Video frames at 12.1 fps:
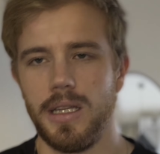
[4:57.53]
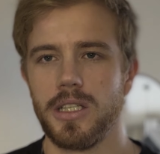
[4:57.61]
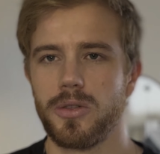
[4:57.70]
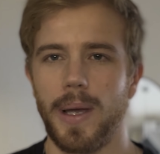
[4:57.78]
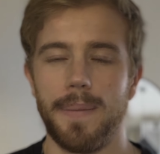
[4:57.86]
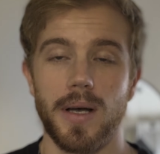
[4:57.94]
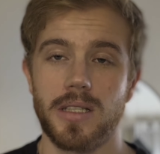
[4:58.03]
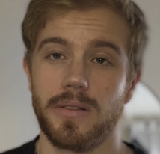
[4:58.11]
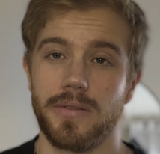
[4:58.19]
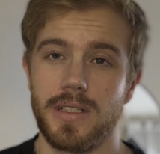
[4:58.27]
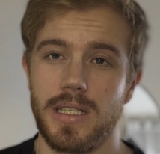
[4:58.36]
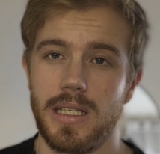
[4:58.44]
This way, muscle
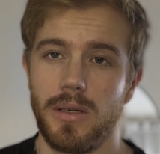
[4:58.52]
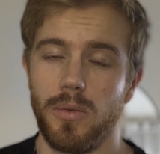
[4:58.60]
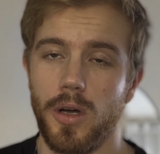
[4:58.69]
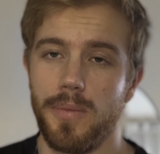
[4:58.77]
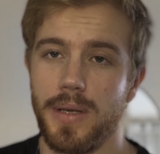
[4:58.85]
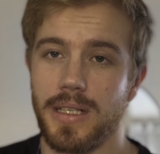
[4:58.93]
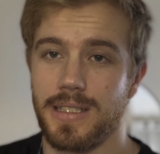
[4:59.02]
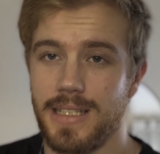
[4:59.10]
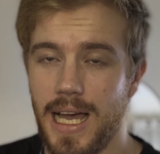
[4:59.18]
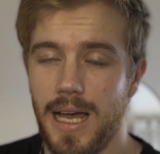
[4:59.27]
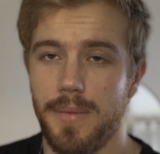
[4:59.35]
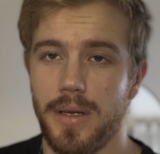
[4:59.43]
fatigue won't be as
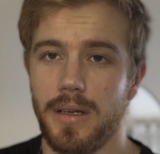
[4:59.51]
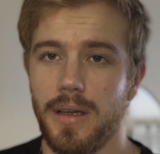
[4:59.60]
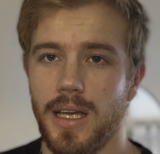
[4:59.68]
damning